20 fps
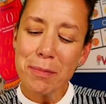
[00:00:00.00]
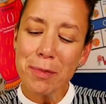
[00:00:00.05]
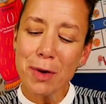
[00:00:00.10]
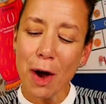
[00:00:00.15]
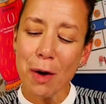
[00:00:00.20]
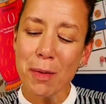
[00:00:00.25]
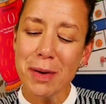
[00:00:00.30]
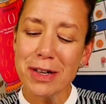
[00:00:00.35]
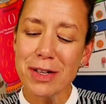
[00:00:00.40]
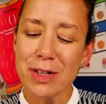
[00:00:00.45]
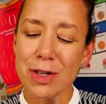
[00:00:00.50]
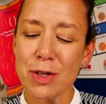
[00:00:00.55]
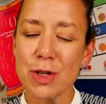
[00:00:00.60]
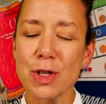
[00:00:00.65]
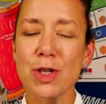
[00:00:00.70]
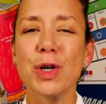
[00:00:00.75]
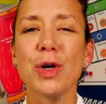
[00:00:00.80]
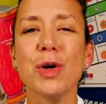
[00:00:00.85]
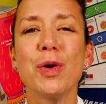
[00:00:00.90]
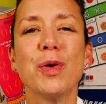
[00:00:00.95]
going to
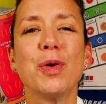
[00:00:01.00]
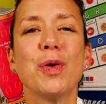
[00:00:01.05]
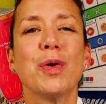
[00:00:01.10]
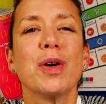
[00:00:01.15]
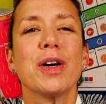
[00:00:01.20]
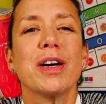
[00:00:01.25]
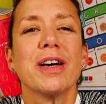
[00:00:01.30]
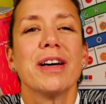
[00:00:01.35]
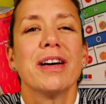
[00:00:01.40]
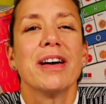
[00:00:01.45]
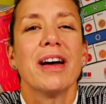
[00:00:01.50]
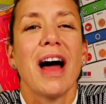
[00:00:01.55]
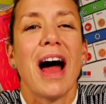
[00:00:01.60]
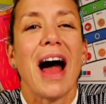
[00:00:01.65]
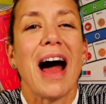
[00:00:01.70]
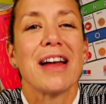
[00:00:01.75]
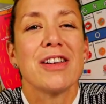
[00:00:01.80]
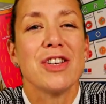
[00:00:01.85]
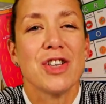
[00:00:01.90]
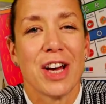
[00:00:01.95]
talk
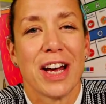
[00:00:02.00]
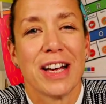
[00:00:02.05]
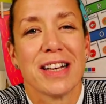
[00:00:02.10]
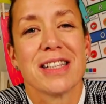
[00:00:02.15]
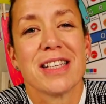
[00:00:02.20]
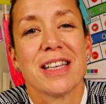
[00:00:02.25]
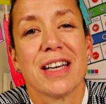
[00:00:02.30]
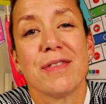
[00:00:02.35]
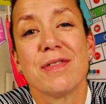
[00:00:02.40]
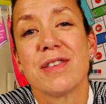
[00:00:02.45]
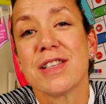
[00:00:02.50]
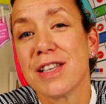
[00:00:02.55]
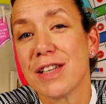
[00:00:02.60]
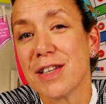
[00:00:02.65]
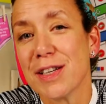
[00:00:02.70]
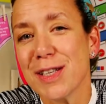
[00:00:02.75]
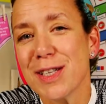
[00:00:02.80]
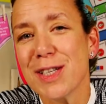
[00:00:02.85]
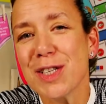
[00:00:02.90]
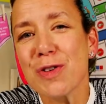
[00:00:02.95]
adjectives to
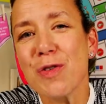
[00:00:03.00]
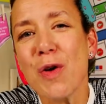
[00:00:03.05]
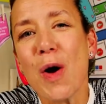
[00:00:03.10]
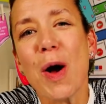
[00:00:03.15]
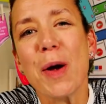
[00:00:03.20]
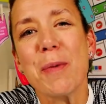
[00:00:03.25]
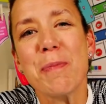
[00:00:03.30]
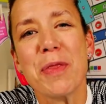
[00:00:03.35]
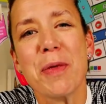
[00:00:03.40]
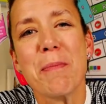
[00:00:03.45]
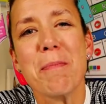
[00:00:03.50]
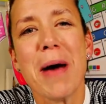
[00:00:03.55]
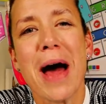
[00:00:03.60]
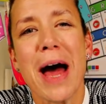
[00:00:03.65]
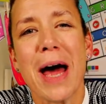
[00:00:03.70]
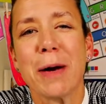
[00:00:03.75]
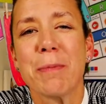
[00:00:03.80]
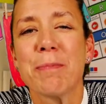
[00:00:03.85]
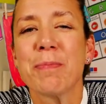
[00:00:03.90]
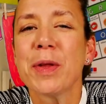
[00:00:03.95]
describe the
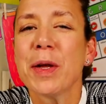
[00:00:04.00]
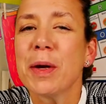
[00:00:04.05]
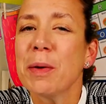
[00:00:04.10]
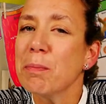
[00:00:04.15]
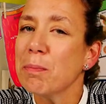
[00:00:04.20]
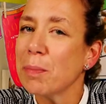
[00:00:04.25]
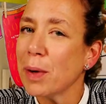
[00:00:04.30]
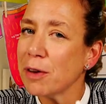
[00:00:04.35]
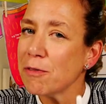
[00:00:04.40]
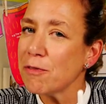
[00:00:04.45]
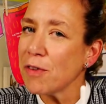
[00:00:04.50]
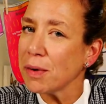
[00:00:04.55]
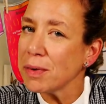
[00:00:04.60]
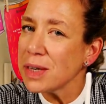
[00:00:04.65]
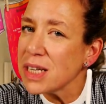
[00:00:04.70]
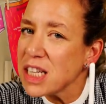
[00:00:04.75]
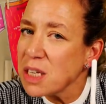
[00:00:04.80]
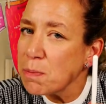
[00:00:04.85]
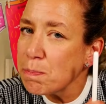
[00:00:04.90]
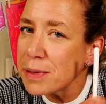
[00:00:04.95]
man, but very
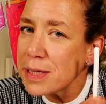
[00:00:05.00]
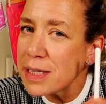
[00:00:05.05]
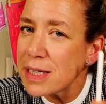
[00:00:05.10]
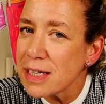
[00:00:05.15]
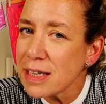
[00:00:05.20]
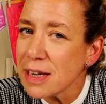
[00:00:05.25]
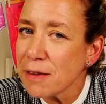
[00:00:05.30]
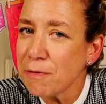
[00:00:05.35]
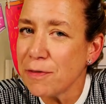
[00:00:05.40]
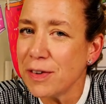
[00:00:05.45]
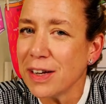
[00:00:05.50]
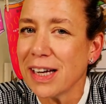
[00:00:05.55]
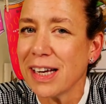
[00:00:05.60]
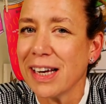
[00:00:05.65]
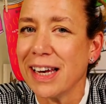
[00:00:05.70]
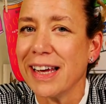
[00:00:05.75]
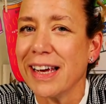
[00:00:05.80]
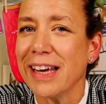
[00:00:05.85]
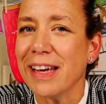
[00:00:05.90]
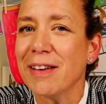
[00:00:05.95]

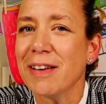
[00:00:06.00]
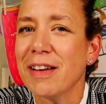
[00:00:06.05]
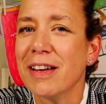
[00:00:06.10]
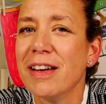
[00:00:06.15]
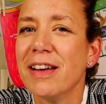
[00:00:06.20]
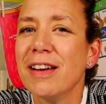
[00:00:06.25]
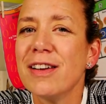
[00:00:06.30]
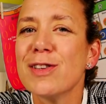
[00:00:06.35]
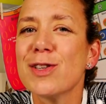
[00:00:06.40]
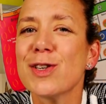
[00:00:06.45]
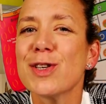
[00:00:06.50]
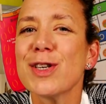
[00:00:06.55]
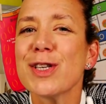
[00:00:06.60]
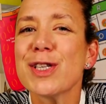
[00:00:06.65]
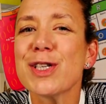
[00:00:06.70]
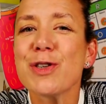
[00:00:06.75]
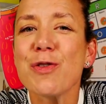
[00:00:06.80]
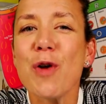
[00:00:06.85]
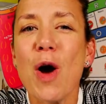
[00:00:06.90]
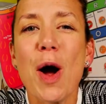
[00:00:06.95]
specifically to
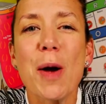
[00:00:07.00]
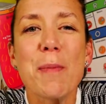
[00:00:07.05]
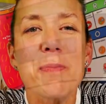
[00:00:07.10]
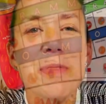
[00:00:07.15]
describe